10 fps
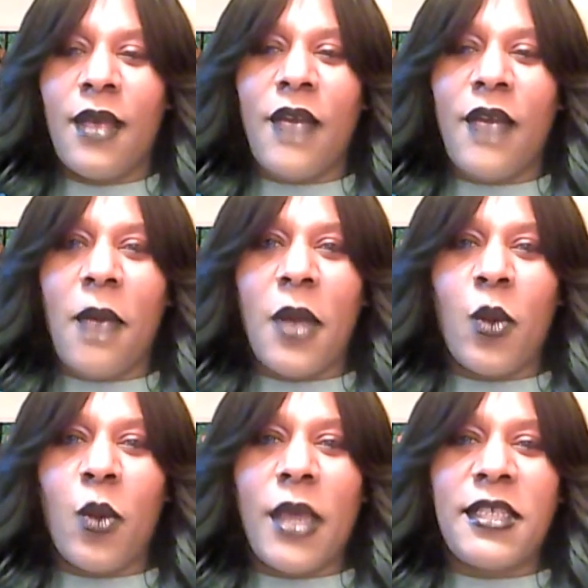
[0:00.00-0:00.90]
I've got my
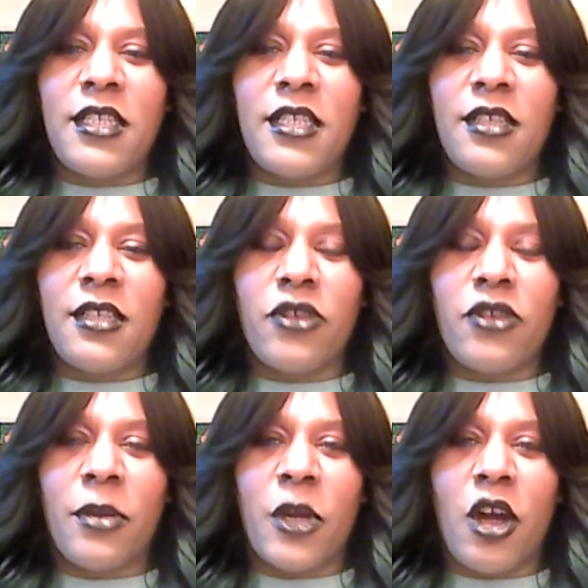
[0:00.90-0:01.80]
waist
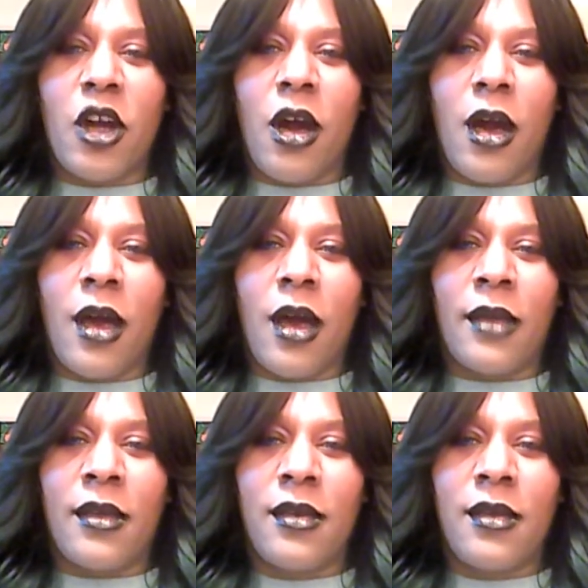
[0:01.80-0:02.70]
trimmer
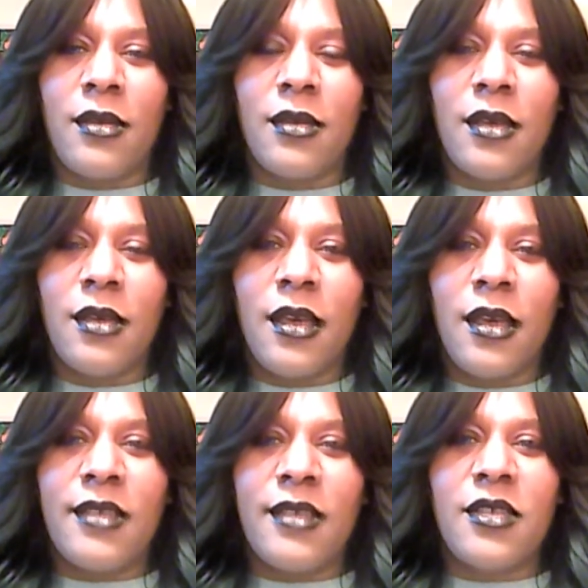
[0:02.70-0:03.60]
on.
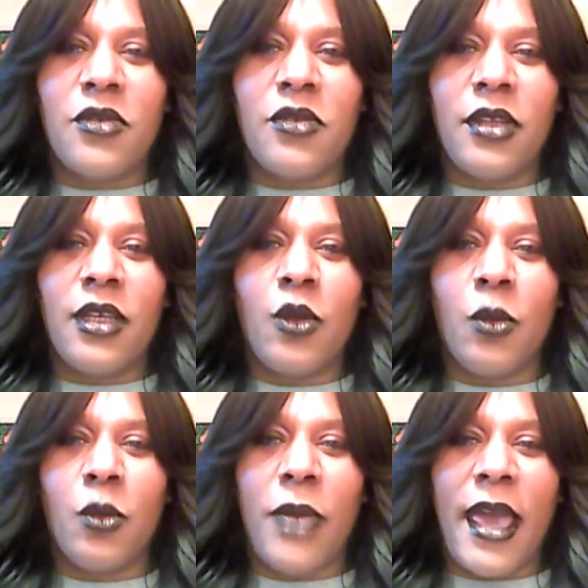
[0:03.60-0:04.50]
It's this really
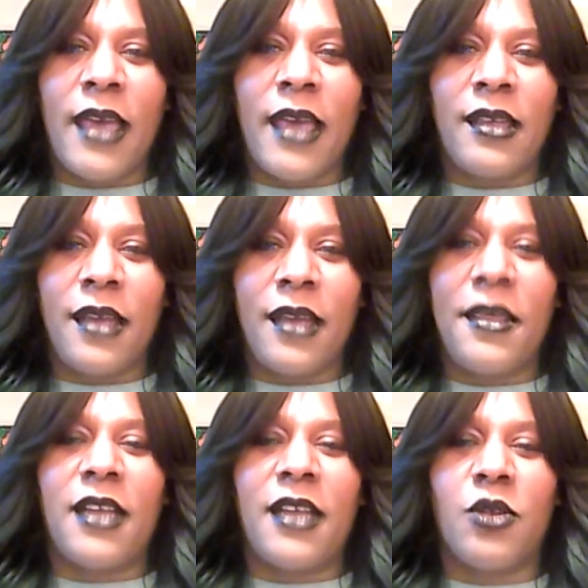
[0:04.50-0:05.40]
cool band. I
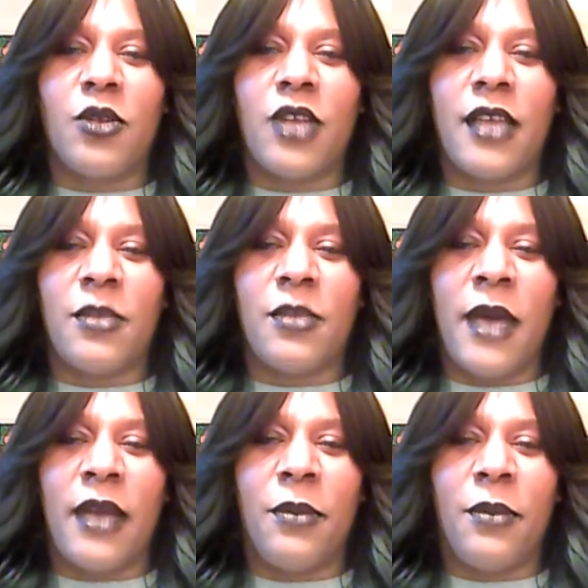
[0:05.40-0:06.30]
think I told you guys
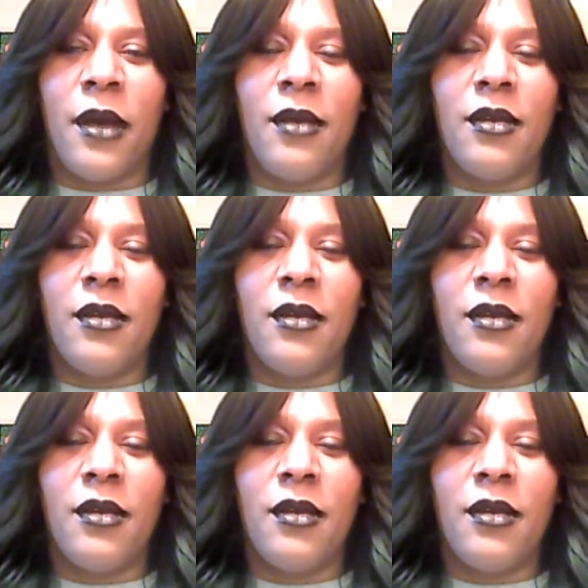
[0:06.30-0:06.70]
that, but